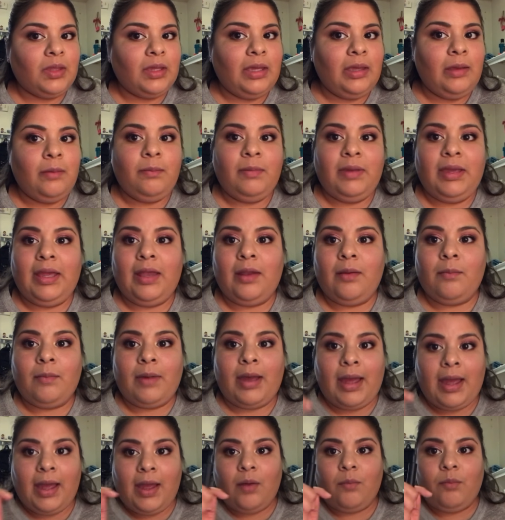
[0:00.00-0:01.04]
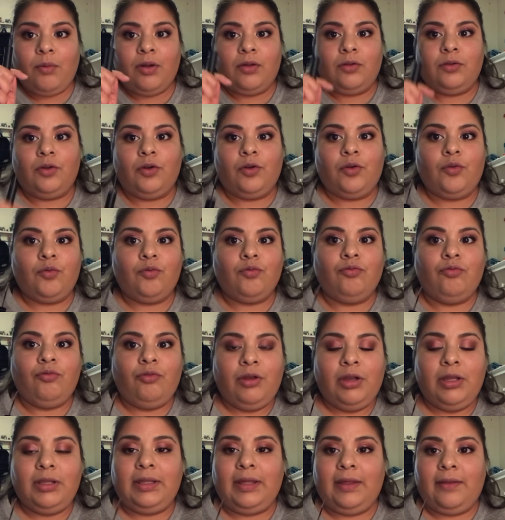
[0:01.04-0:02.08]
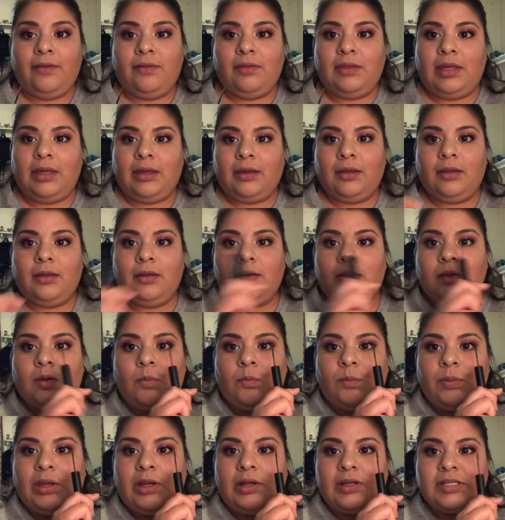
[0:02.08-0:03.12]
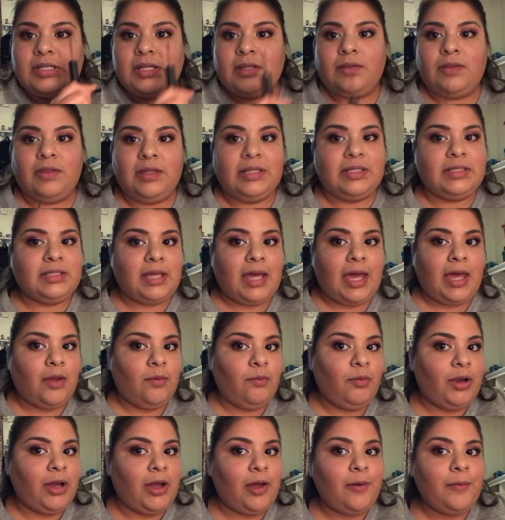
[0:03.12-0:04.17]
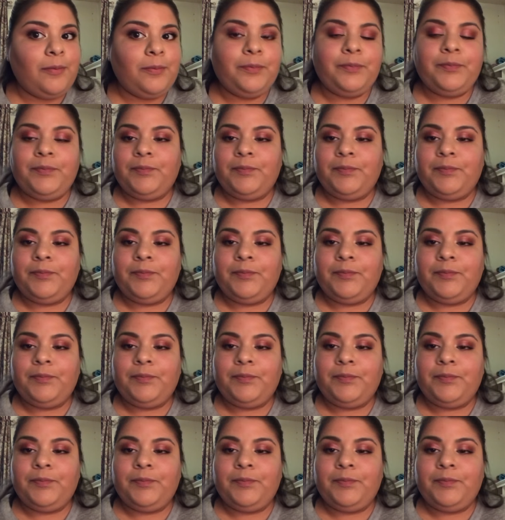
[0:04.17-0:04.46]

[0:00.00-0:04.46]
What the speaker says: It made my eyebrow look really thick compared to this eyebrow.